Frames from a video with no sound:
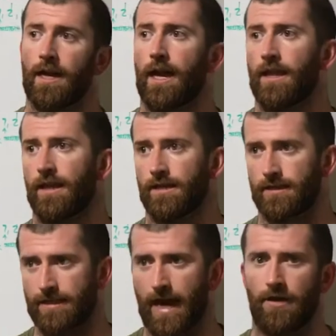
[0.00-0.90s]
and then
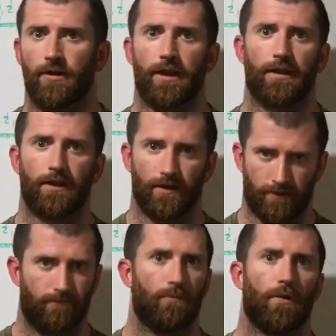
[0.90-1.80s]
Saturday
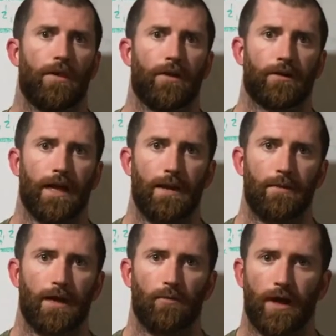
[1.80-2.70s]
they're game
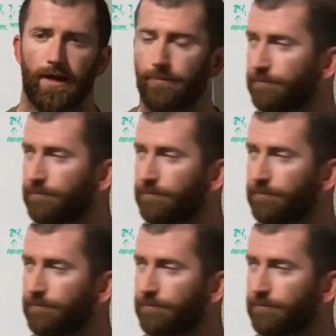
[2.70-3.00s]
day ready.